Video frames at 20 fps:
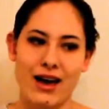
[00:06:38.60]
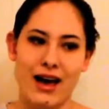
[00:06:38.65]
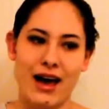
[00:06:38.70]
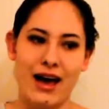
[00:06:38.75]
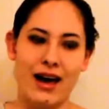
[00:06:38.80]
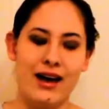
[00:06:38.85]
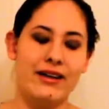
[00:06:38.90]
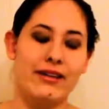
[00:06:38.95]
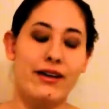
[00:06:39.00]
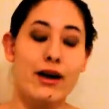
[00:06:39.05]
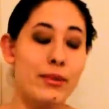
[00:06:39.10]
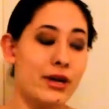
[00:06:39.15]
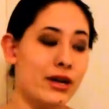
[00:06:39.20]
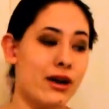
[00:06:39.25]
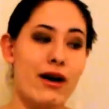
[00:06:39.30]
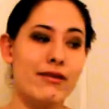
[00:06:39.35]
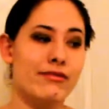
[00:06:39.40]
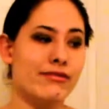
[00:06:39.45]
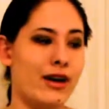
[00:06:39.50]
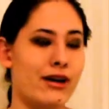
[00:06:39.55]
and I mean
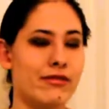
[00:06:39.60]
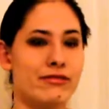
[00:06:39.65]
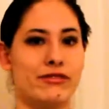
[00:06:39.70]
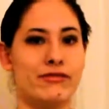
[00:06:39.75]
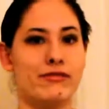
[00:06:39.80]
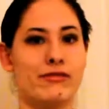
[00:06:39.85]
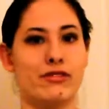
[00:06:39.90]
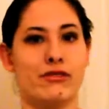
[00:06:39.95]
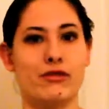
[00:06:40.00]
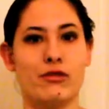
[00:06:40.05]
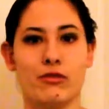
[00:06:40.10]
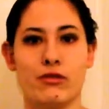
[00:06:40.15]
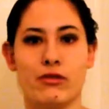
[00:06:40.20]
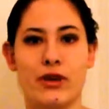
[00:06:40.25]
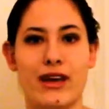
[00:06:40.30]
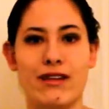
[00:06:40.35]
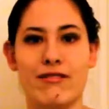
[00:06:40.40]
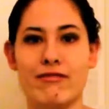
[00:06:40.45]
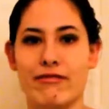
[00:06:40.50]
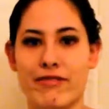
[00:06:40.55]
I've
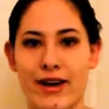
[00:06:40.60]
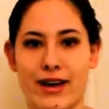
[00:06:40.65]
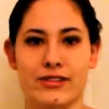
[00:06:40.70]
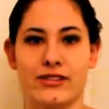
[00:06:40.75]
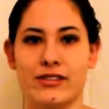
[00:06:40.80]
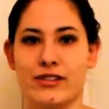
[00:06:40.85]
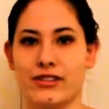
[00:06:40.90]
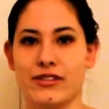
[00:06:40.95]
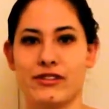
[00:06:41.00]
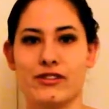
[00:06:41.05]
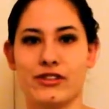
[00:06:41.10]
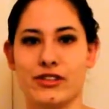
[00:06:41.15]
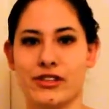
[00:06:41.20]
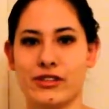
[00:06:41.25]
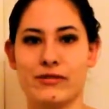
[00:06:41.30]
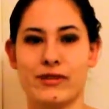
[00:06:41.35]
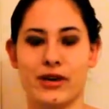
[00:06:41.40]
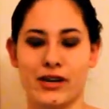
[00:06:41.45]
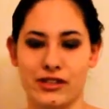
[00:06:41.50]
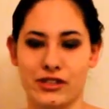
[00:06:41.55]
invested too
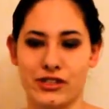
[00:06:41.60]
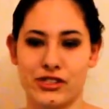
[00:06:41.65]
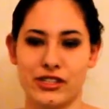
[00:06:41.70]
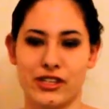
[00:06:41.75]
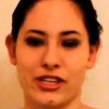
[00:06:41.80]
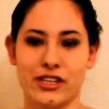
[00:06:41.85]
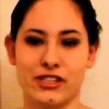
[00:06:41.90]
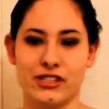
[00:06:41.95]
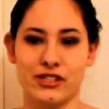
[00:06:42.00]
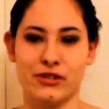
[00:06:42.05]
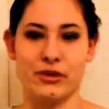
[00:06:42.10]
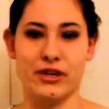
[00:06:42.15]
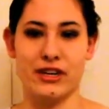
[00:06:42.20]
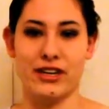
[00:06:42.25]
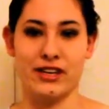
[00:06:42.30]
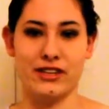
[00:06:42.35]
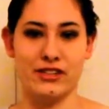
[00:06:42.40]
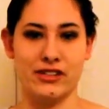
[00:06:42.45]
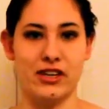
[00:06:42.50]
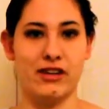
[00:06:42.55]
much into it
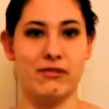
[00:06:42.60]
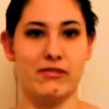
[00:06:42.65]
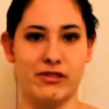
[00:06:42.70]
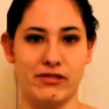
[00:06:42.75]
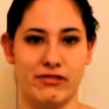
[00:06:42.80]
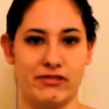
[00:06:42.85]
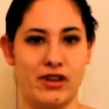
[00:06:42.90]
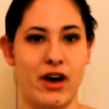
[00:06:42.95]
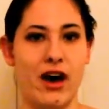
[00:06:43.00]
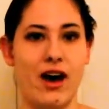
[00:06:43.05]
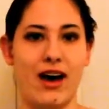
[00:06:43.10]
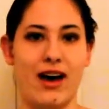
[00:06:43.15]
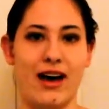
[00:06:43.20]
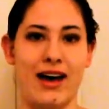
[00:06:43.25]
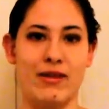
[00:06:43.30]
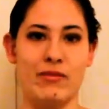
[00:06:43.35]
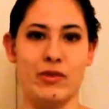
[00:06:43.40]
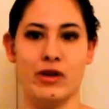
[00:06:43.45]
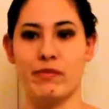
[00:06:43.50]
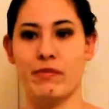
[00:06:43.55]
in terms of
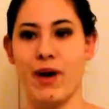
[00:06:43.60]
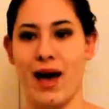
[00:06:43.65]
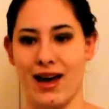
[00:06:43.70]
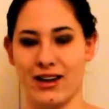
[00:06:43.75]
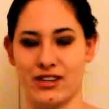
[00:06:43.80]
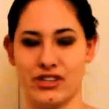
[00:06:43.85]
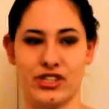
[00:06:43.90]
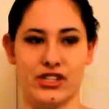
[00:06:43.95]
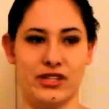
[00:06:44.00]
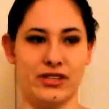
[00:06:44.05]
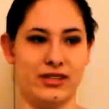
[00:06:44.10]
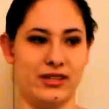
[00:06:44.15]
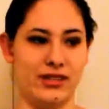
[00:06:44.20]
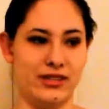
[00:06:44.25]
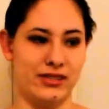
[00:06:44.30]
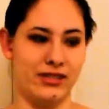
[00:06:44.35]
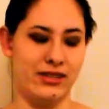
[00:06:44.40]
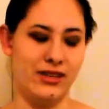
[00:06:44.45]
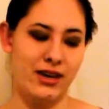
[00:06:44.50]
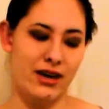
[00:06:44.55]
time and passion
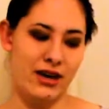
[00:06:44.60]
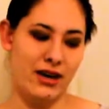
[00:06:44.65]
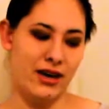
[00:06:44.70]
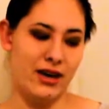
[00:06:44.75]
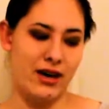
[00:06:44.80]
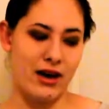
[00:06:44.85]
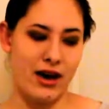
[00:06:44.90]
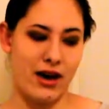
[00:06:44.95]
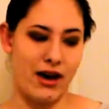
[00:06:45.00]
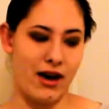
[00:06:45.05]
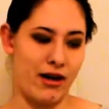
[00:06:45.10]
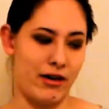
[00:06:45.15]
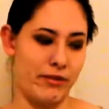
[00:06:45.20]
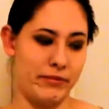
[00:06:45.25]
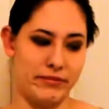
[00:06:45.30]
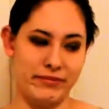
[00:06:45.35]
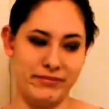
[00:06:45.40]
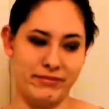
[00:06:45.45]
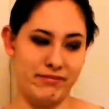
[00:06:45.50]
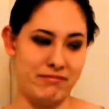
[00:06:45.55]

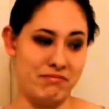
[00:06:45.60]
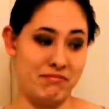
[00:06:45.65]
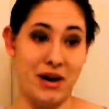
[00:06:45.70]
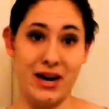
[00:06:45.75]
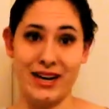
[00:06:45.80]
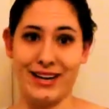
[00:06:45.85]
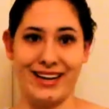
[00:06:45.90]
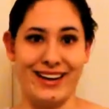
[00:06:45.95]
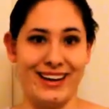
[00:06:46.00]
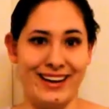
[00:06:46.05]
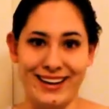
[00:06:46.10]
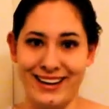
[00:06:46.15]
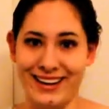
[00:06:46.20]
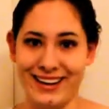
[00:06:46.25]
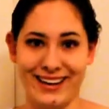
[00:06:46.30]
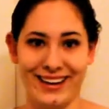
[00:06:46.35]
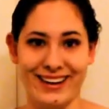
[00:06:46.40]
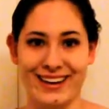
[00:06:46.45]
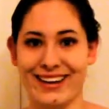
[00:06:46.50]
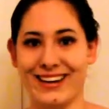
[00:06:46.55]
and money
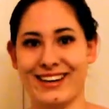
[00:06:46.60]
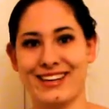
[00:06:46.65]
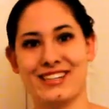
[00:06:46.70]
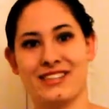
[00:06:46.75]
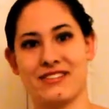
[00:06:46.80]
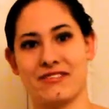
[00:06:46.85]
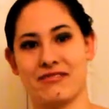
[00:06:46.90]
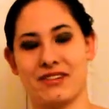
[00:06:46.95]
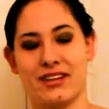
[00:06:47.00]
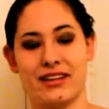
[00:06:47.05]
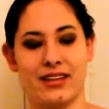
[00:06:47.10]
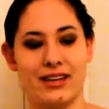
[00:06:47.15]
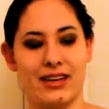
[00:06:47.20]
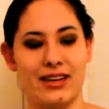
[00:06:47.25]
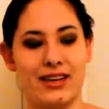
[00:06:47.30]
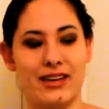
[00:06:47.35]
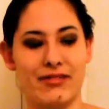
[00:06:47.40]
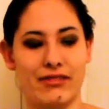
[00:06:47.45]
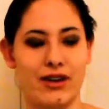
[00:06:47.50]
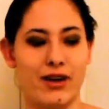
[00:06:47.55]
to really
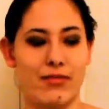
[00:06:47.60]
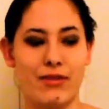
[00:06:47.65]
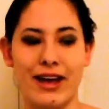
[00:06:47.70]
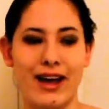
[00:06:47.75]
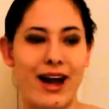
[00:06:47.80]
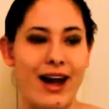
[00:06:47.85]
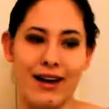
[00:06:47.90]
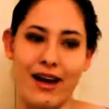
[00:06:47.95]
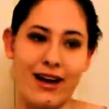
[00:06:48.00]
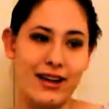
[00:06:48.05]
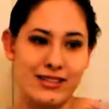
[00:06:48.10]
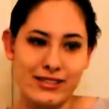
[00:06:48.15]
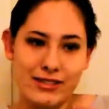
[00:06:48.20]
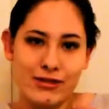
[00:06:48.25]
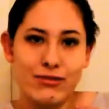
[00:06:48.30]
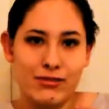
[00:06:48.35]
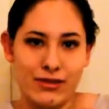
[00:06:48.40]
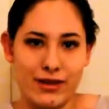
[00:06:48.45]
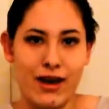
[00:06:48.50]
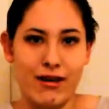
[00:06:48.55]
give it up. Like I
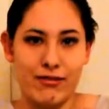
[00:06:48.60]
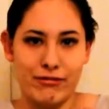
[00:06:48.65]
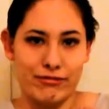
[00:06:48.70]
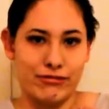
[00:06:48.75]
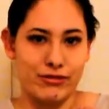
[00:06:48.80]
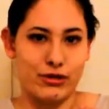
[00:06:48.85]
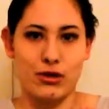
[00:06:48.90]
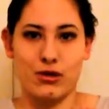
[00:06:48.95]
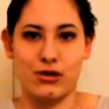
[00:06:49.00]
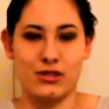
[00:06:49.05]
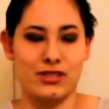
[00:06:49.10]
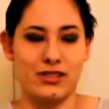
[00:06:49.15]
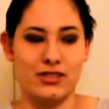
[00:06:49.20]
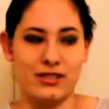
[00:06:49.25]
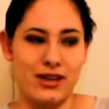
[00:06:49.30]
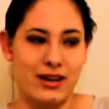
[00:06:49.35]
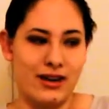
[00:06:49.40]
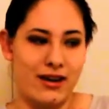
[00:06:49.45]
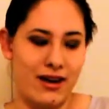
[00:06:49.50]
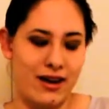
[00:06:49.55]
still love corsets,
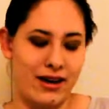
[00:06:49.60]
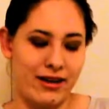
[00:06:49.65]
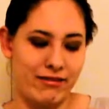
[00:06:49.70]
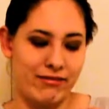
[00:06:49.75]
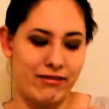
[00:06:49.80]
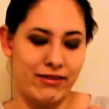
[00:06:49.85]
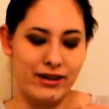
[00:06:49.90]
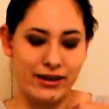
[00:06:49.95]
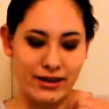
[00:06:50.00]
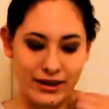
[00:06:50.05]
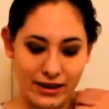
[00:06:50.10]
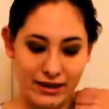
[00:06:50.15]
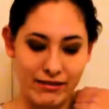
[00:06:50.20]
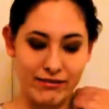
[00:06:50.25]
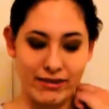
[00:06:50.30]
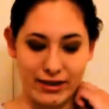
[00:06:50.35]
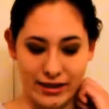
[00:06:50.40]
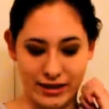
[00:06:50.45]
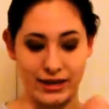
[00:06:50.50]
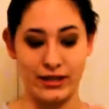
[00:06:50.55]
and I
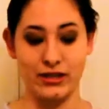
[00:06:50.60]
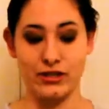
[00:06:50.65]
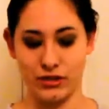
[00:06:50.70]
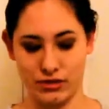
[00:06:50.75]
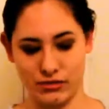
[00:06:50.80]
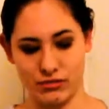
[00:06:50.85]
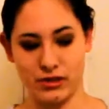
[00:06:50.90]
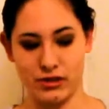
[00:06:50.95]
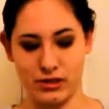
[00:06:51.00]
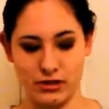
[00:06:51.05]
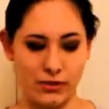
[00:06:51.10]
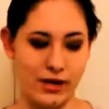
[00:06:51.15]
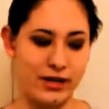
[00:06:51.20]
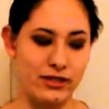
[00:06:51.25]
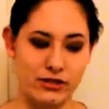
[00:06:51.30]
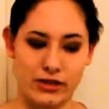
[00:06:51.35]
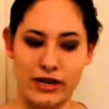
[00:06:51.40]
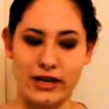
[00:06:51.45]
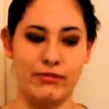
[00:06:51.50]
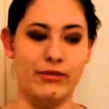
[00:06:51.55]
really do want to
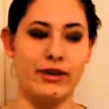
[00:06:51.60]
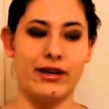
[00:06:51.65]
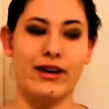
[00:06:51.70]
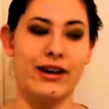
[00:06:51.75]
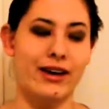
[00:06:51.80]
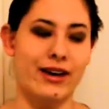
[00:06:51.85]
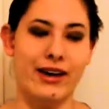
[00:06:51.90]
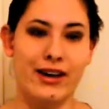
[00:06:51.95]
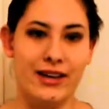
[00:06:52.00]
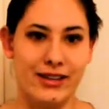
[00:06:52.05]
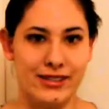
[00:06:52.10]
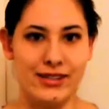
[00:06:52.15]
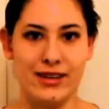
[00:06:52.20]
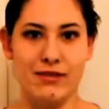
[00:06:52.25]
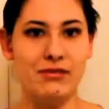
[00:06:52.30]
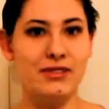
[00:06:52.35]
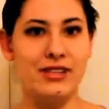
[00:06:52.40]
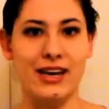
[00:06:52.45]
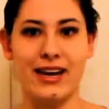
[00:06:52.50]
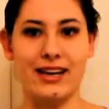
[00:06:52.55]
waist train, but
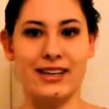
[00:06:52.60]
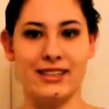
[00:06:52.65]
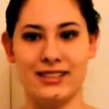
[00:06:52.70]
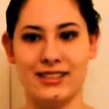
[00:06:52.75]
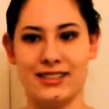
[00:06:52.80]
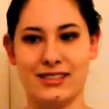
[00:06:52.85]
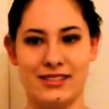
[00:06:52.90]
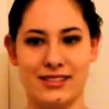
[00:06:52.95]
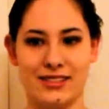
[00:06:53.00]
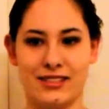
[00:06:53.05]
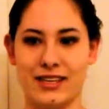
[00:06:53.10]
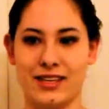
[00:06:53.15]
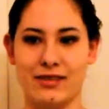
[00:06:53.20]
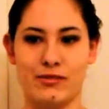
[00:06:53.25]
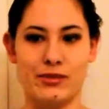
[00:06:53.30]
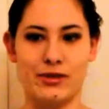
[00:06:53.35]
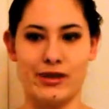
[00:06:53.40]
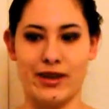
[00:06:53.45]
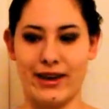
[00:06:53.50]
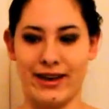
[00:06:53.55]
some days it just
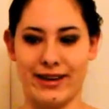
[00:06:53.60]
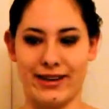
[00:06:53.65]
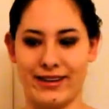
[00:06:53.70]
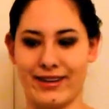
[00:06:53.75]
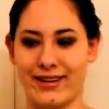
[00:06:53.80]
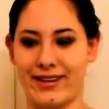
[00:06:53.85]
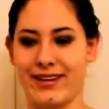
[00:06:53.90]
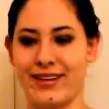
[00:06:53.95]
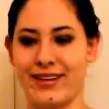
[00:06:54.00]
seems like,